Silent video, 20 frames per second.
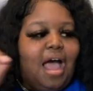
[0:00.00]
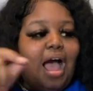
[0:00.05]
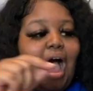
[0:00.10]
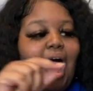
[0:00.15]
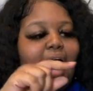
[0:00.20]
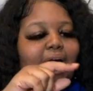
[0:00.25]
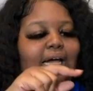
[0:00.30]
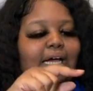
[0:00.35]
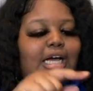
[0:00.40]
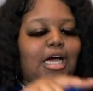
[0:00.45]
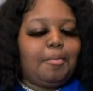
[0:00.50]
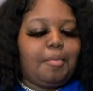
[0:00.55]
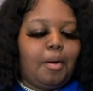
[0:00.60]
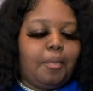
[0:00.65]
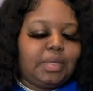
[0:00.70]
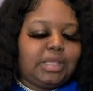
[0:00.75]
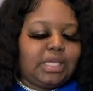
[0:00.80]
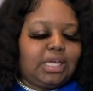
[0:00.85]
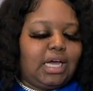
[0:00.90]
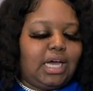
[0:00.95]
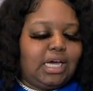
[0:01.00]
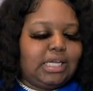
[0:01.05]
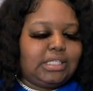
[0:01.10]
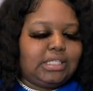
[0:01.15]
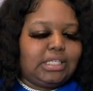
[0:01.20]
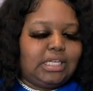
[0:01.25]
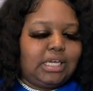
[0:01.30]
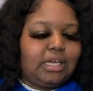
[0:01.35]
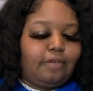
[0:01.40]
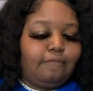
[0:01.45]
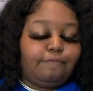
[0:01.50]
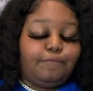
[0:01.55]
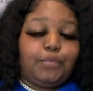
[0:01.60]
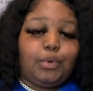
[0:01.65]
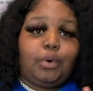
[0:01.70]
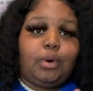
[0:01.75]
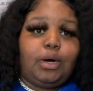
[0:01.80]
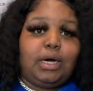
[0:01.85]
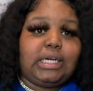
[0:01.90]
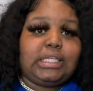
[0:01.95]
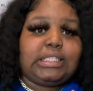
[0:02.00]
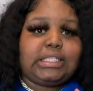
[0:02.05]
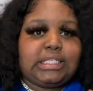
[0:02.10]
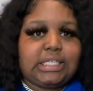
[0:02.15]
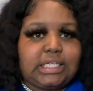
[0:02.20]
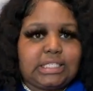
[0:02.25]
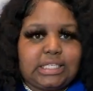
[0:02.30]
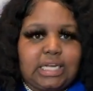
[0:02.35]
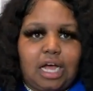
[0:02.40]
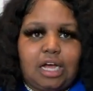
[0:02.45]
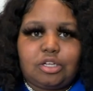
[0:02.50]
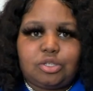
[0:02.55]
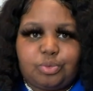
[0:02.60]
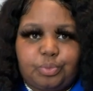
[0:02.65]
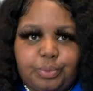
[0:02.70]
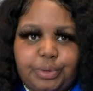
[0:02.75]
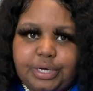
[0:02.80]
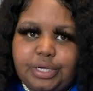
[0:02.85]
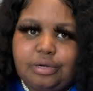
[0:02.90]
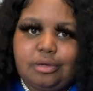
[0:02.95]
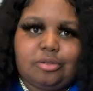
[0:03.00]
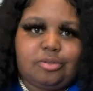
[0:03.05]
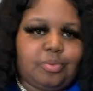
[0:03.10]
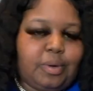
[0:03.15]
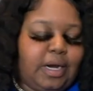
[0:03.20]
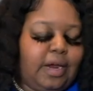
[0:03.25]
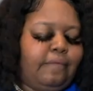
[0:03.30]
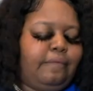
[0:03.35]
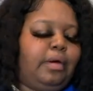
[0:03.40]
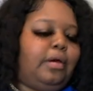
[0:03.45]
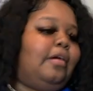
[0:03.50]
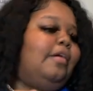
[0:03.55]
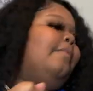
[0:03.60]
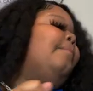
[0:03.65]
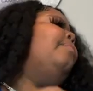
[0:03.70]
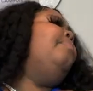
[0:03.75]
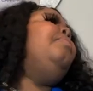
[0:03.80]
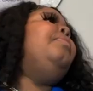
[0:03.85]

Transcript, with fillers: I come up with the content or TikToks, Reels, whatever.